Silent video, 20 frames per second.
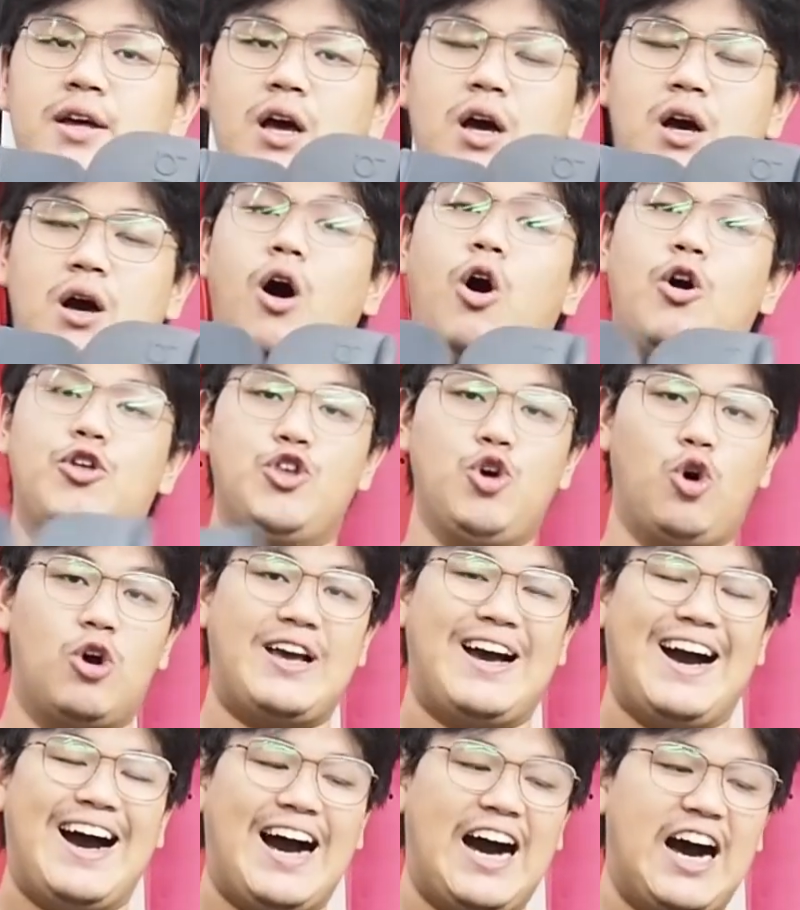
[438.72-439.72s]
on your
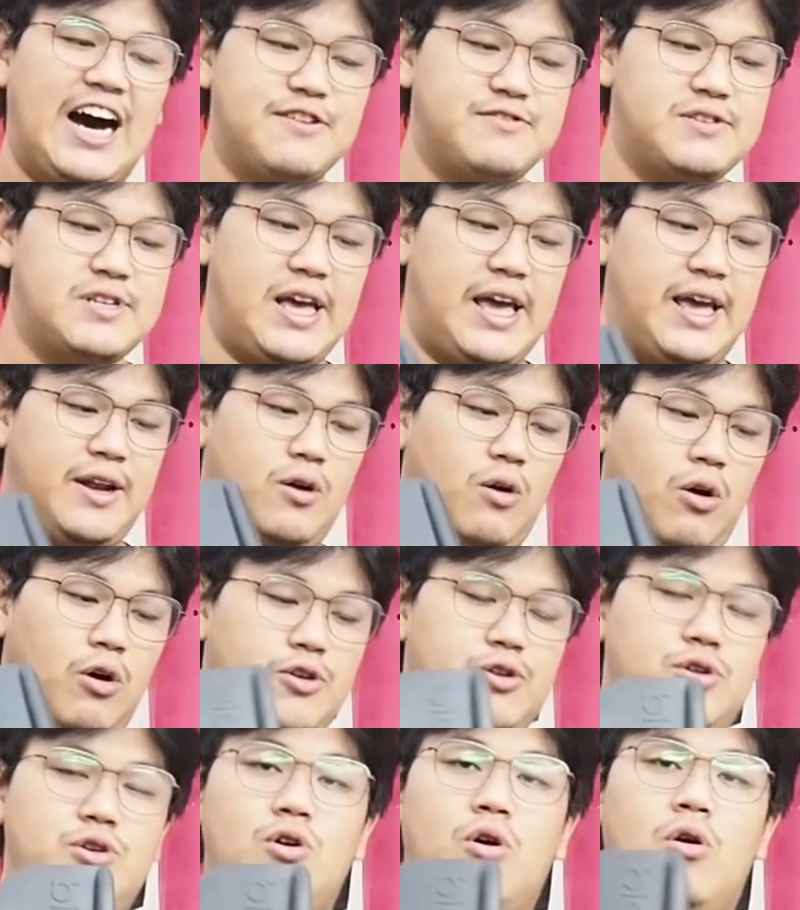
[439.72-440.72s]
calves and
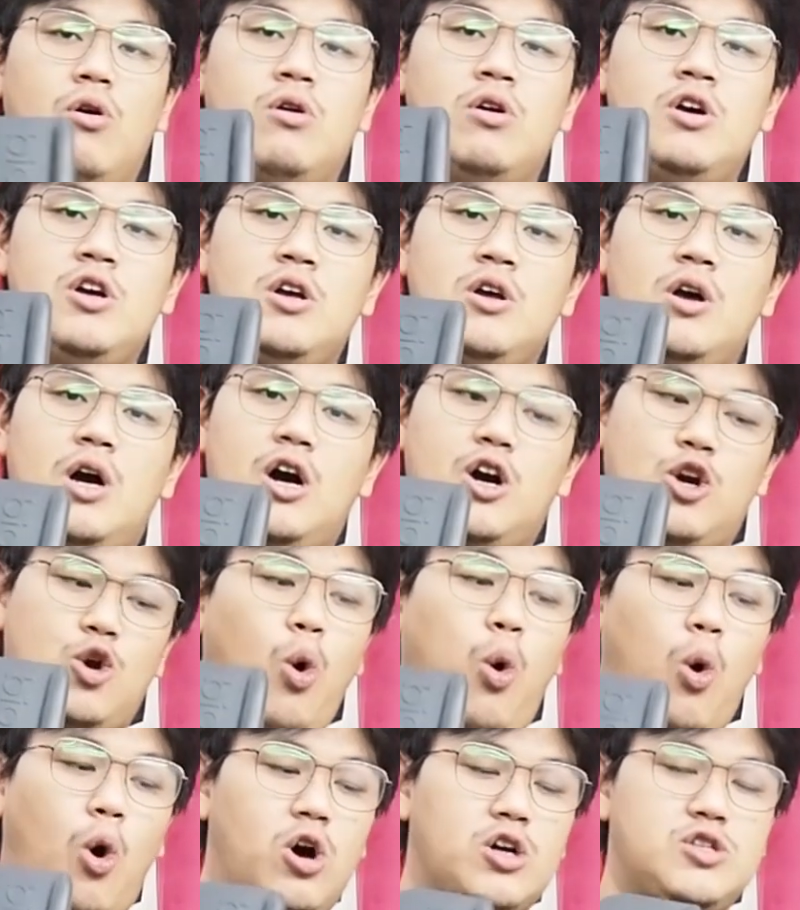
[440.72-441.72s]
on your
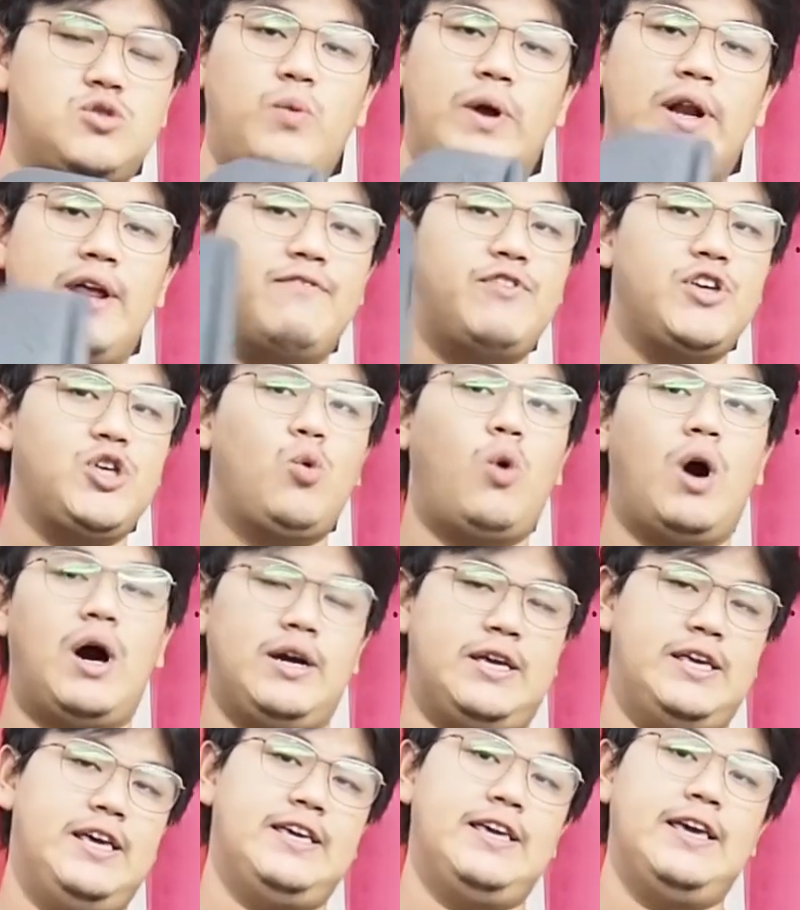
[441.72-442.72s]
quads whenever you are
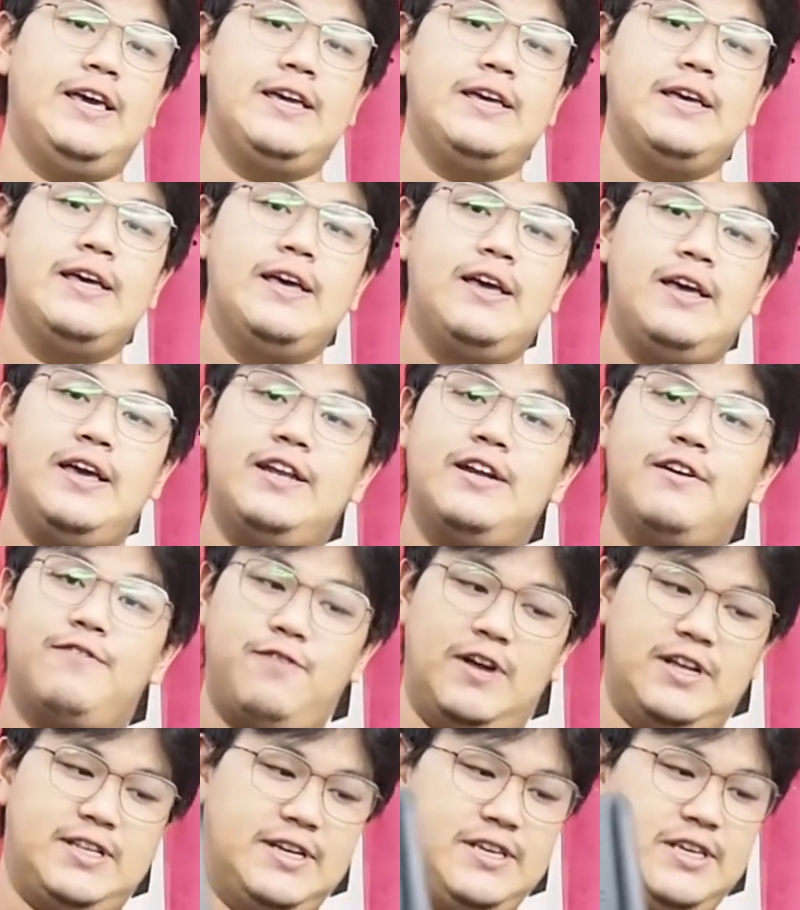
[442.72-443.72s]
kicking in a
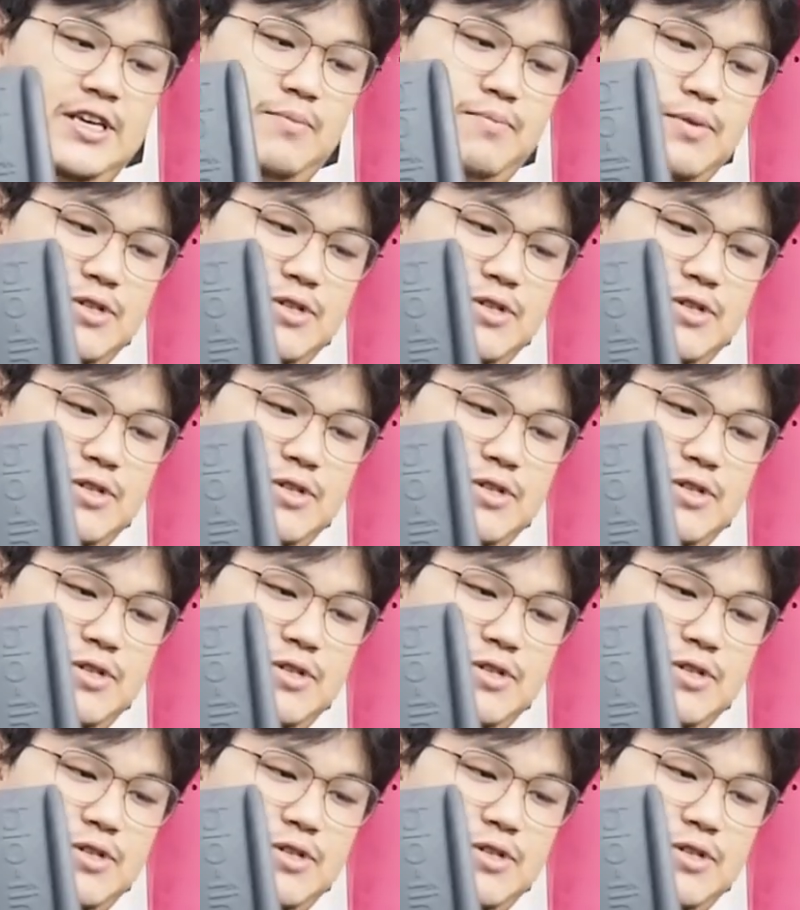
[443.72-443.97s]
flutter kick